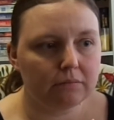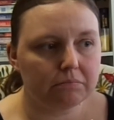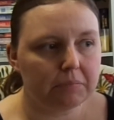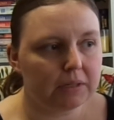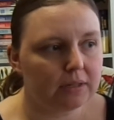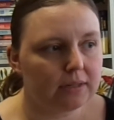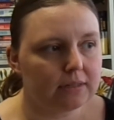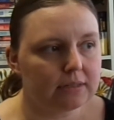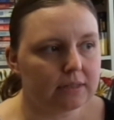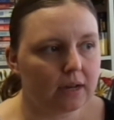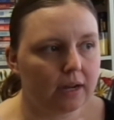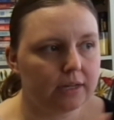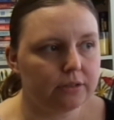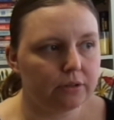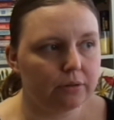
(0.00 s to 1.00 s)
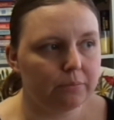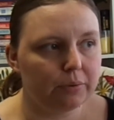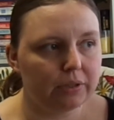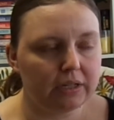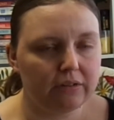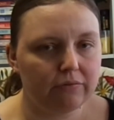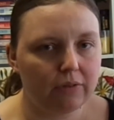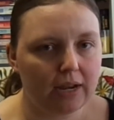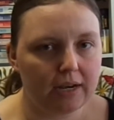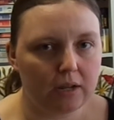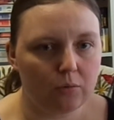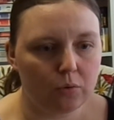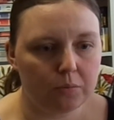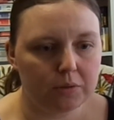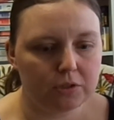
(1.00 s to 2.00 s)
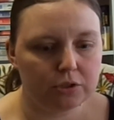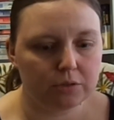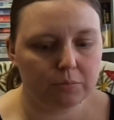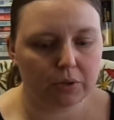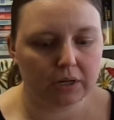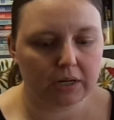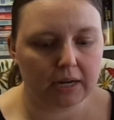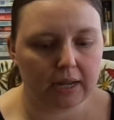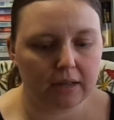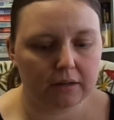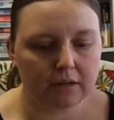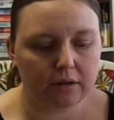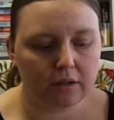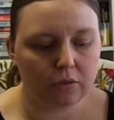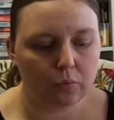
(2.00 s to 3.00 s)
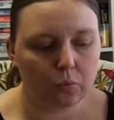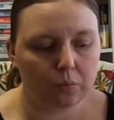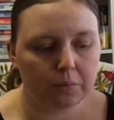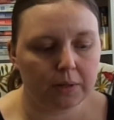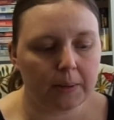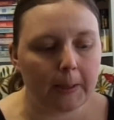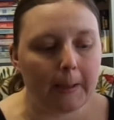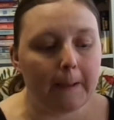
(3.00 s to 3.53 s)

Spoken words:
because I don't believe any woman should bring down another woman,